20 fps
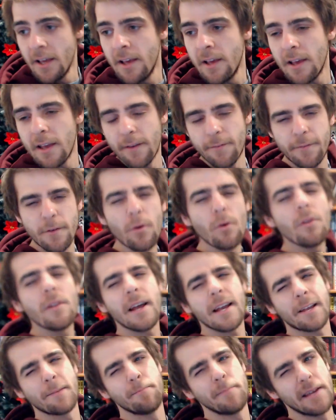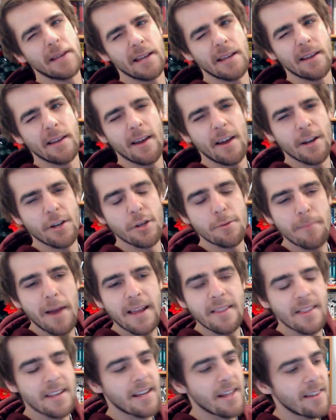if you're like me and you
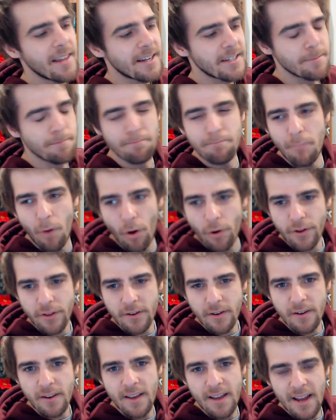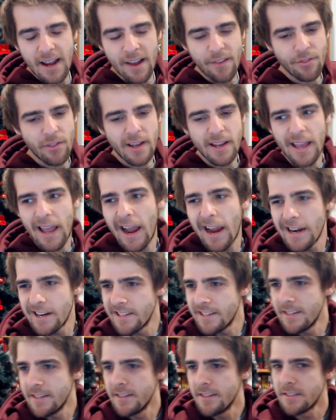mainly collect modern and like
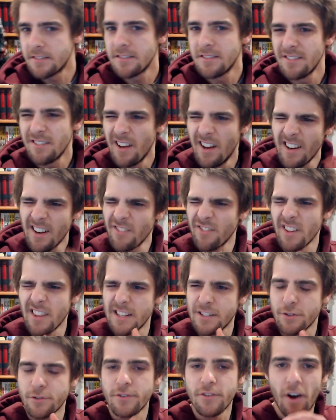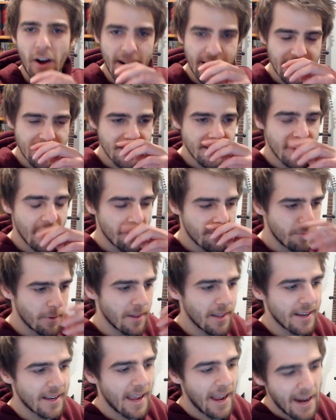80s, I don't really do 90s stuff, but
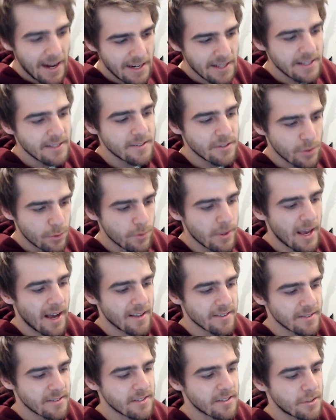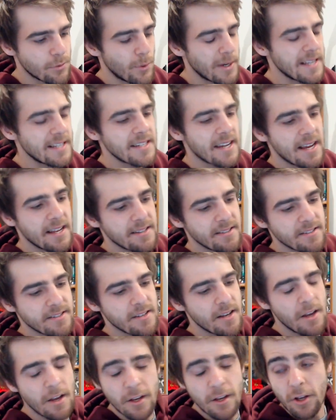like 80s, 2000s, 2010s
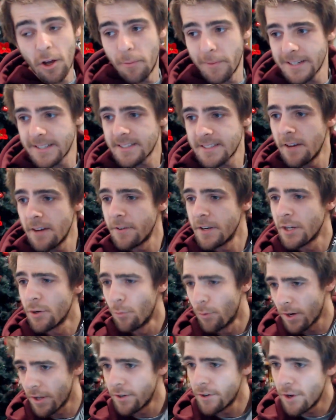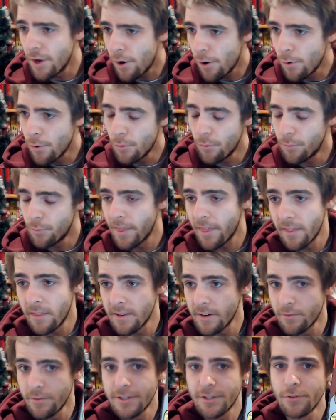comic stuff, and you want to know whether
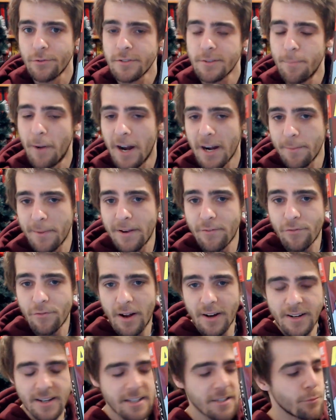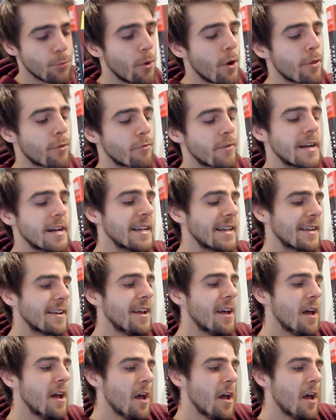the original Spider-Man run is worth reading,